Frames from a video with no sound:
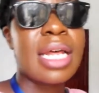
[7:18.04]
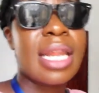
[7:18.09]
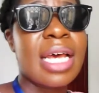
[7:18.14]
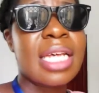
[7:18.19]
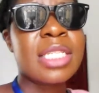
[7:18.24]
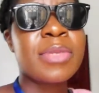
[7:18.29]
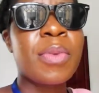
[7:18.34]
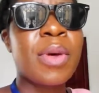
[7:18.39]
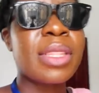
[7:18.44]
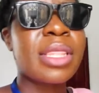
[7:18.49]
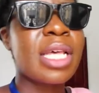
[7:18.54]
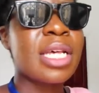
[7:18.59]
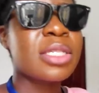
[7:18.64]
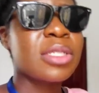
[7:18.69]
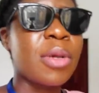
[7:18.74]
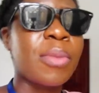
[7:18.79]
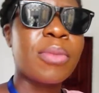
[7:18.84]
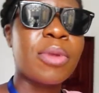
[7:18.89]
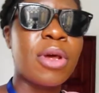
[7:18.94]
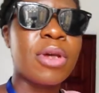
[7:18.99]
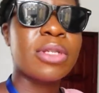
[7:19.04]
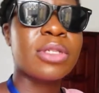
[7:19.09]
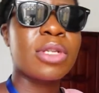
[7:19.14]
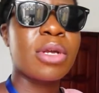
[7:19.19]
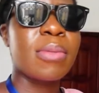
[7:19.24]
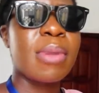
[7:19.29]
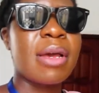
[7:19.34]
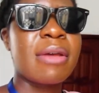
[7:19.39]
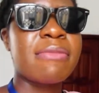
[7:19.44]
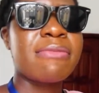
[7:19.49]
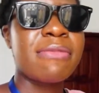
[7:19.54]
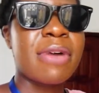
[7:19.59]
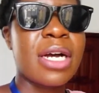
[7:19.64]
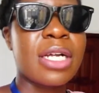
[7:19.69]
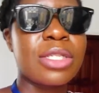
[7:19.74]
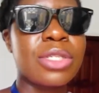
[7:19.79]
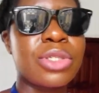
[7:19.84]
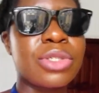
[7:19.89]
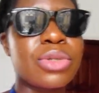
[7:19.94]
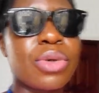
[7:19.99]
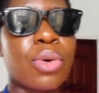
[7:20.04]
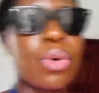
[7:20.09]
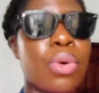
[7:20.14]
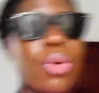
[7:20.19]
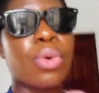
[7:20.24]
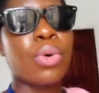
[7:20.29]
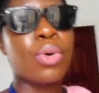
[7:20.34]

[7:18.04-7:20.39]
and I spotted some dust on my fan, so